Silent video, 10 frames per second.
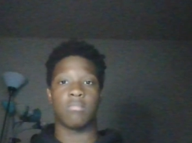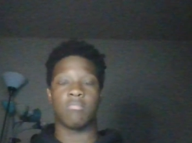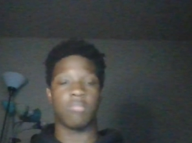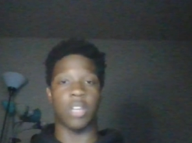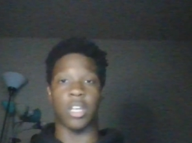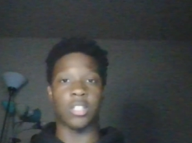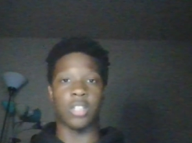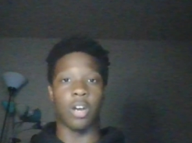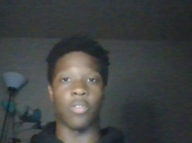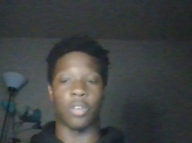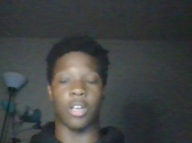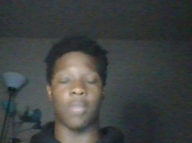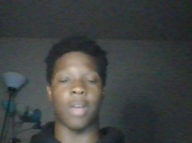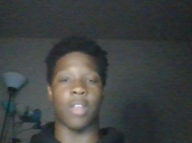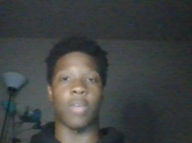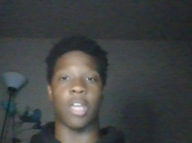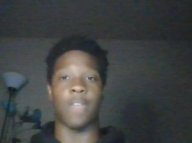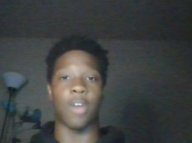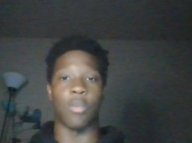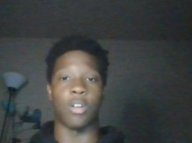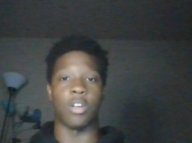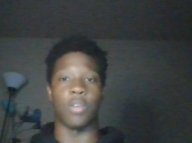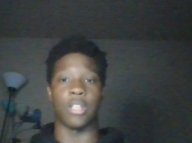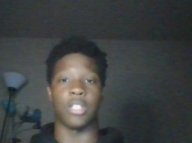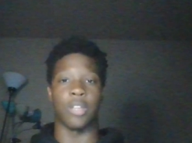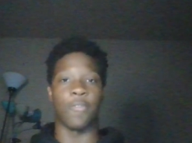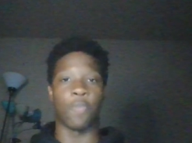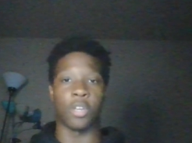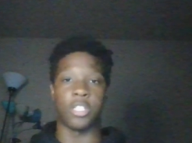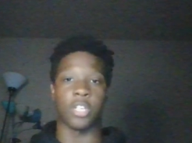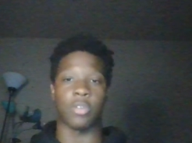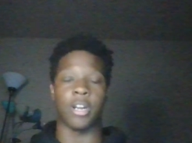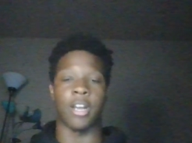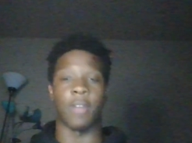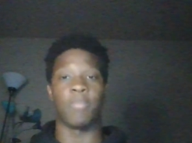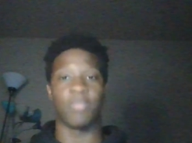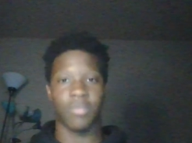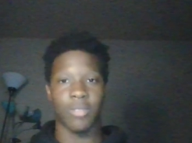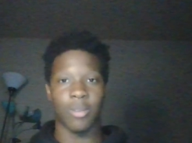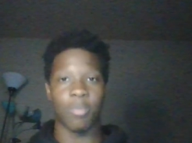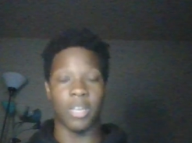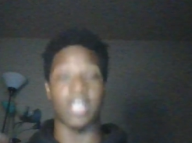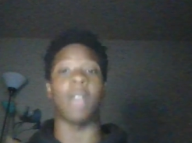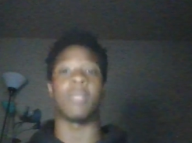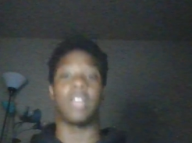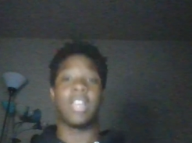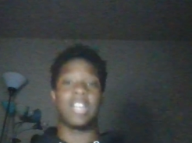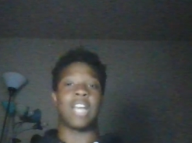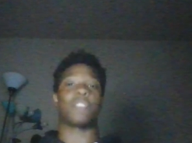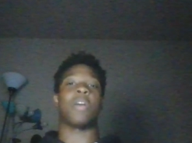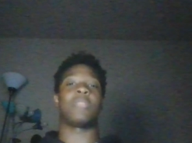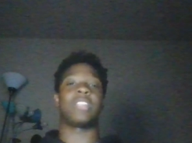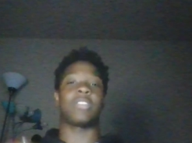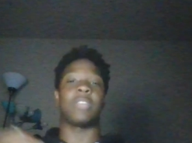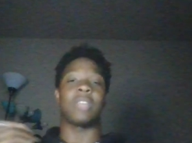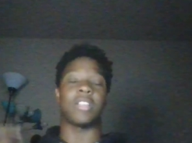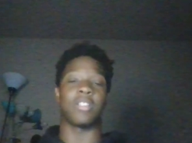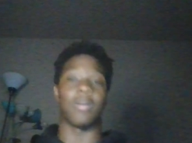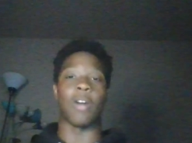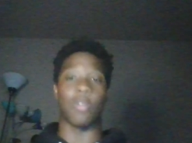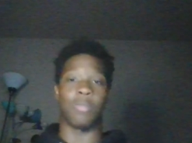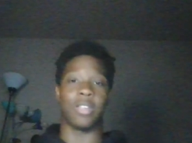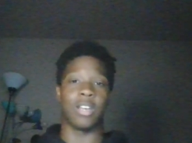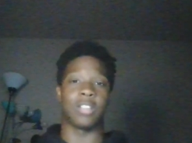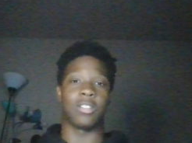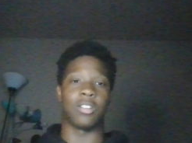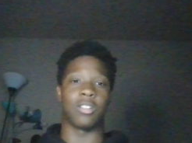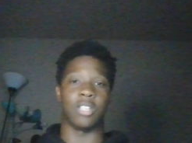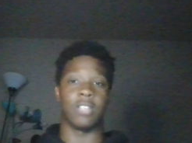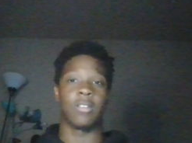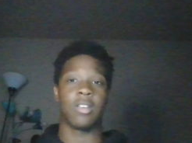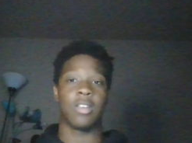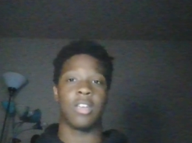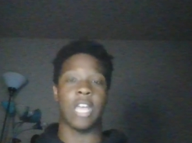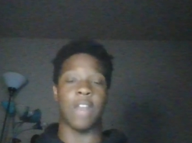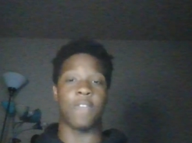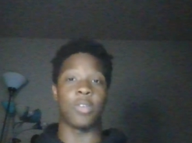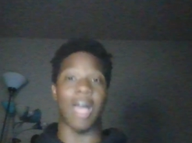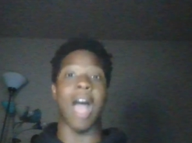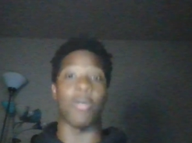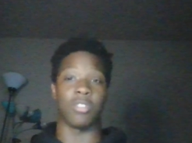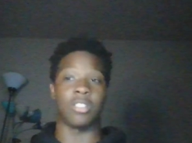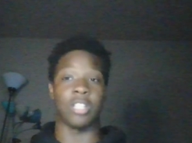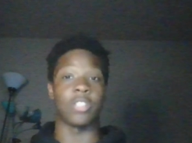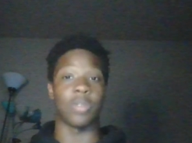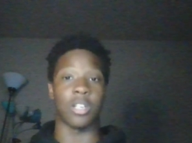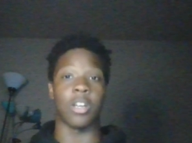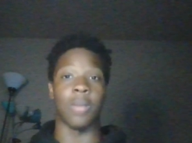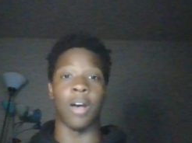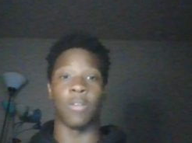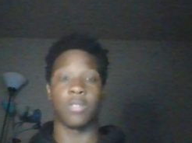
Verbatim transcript: It, it's over. By the way, if y'all want to know, it's 11:46 right now, p.m. That's why I keep saying tomorrow because literally in a few hours the thing's going to come out.